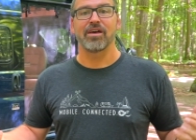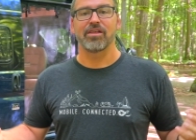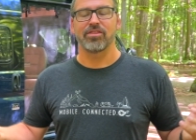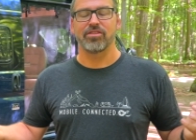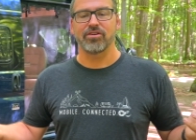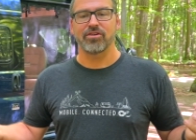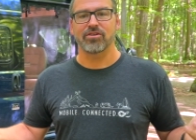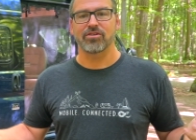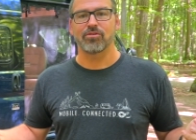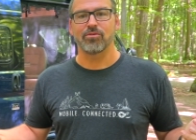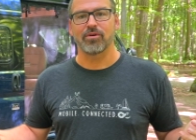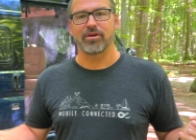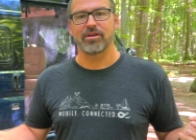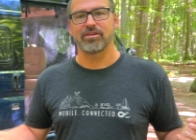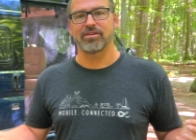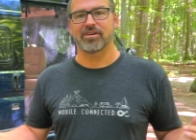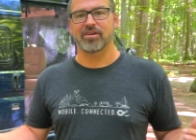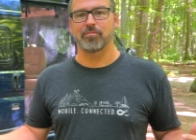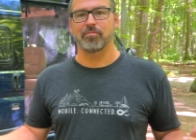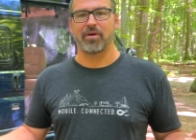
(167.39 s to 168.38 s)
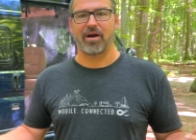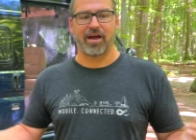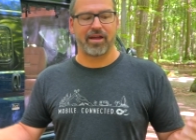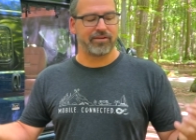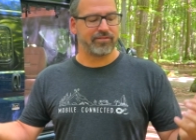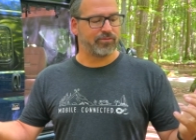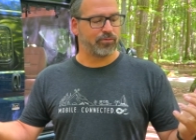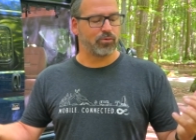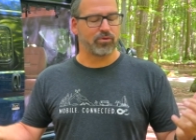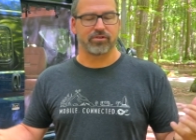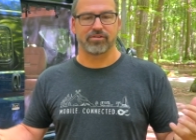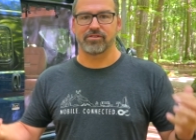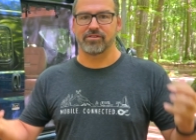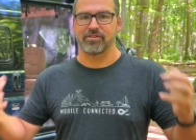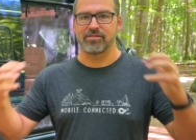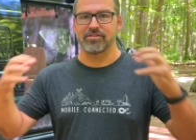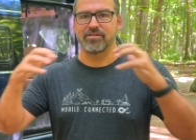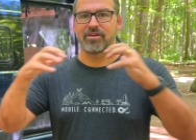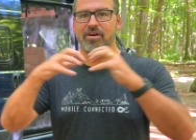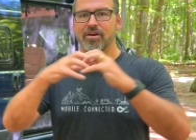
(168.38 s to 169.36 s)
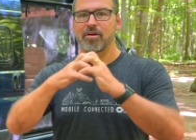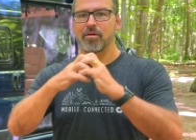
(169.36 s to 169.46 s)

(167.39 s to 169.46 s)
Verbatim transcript: they're going to combine forces,